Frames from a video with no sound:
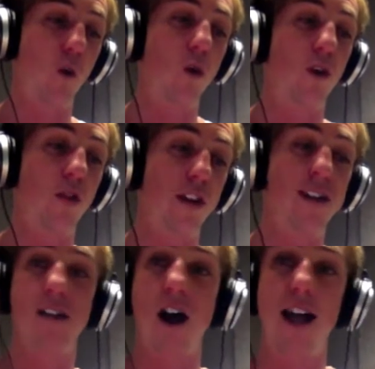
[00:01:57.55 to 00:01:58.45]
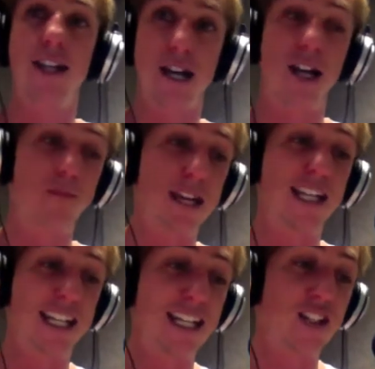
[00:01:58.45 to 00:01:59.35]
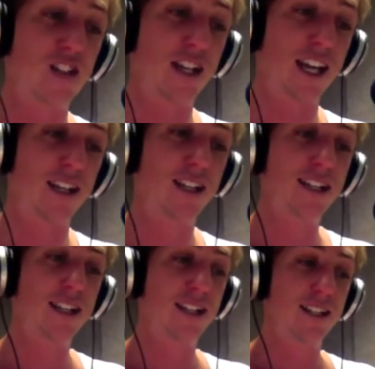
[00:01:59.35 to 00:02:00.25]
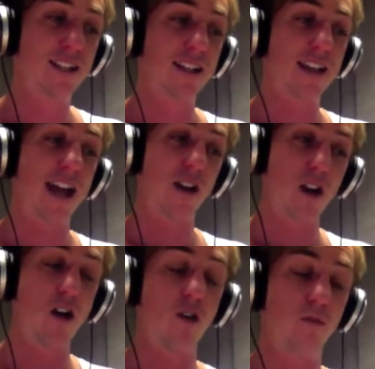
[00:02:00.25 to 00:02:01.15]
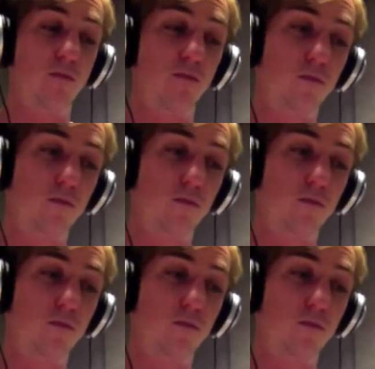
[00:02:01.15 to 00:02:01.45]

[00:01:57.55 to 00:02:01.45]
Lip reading: order things I can't make easily at home.